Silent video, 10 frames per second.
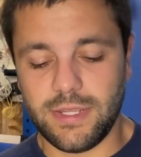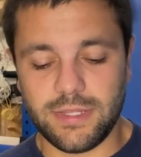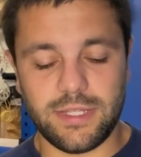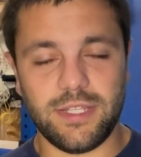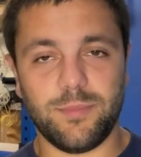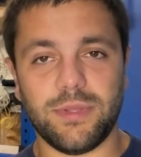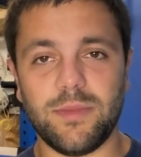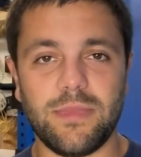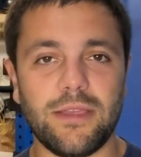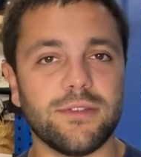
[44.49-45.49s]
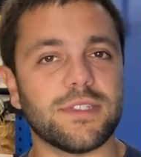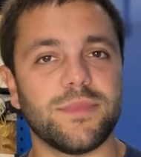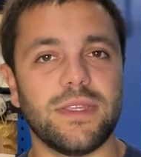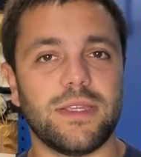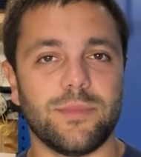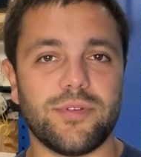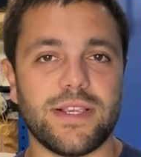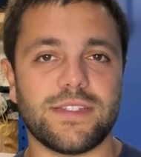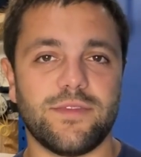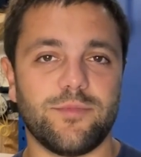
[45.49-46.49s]
The plain bagel is going to be
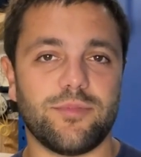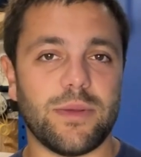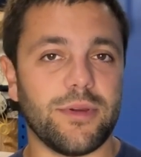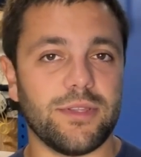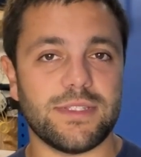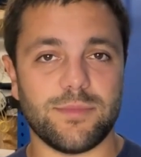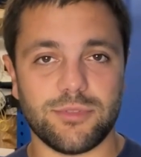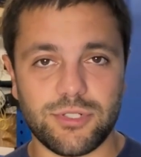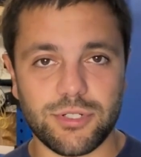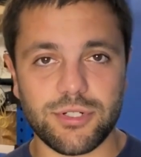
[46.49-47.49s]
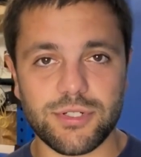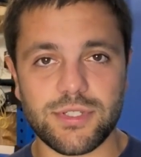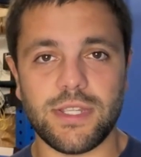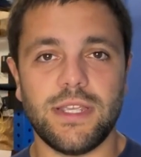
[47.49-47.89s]
comprised of primarily simple sugars